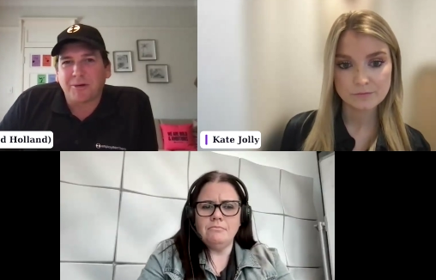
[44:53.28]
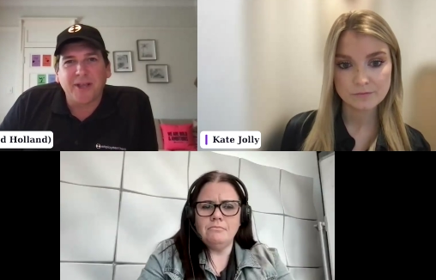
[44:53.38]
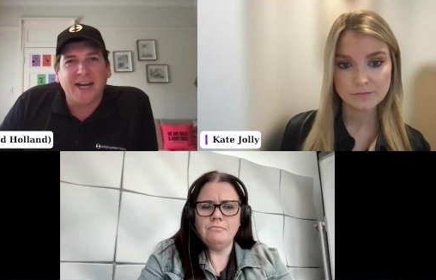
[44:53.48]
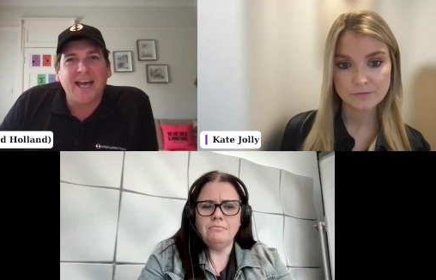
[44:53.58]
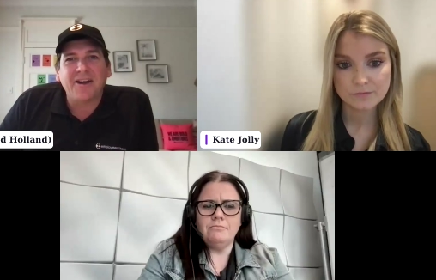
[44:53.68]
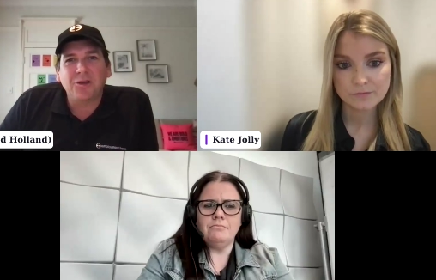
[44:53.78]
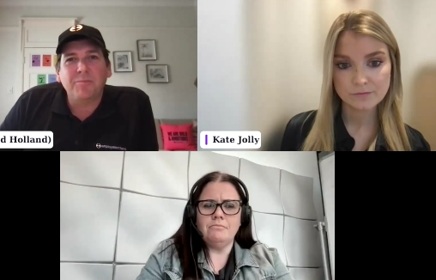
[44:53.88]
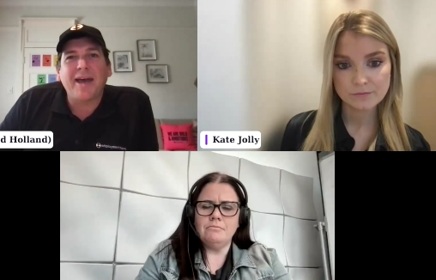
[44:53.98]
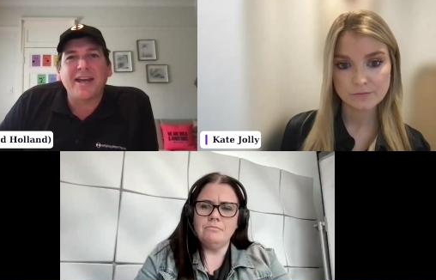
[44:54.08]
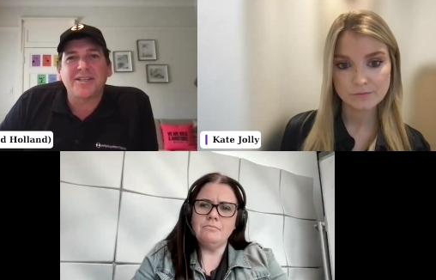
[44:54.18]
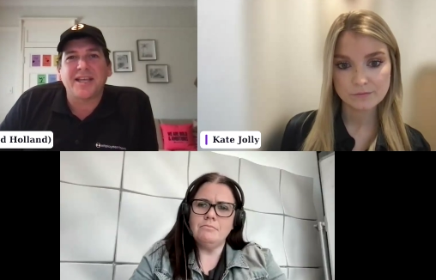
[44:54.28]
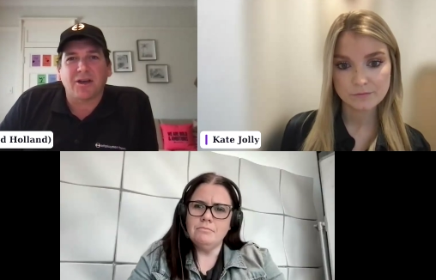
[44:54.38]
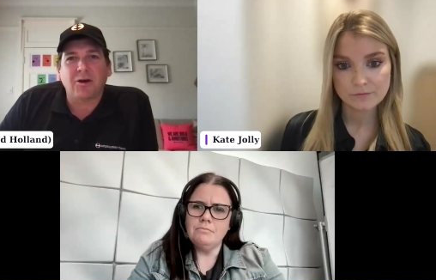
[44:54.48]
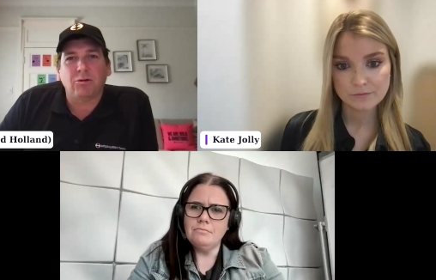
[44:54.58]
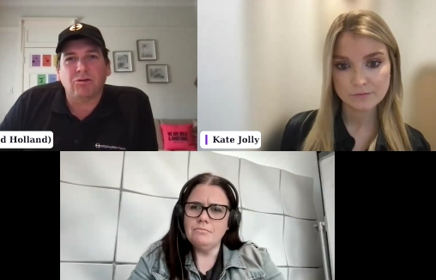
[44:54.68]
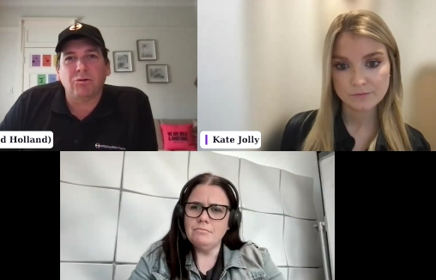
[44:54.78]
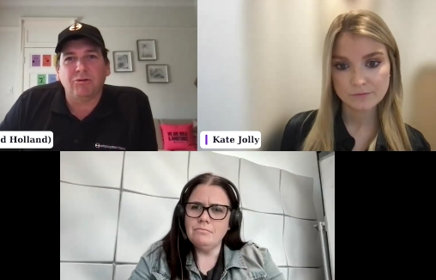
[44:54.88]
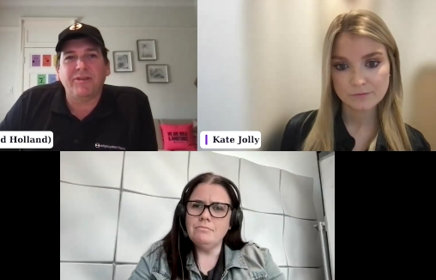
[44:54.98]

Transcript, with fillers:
Speaker 1: through that? How do you manage that cultural